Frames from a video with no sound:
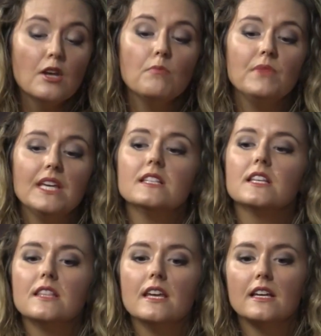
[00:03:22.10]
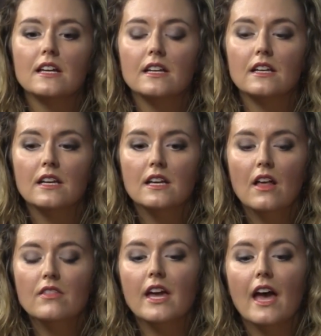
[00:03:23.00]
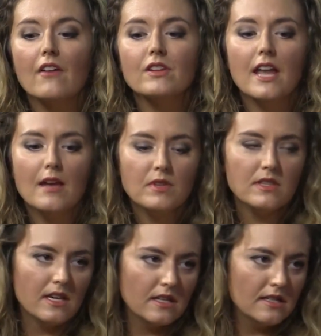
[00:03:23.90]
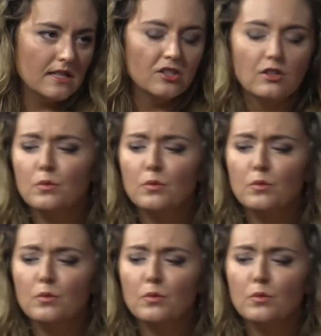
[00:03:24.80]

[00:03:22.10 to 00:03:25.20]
means that they have a name that they can attach to it.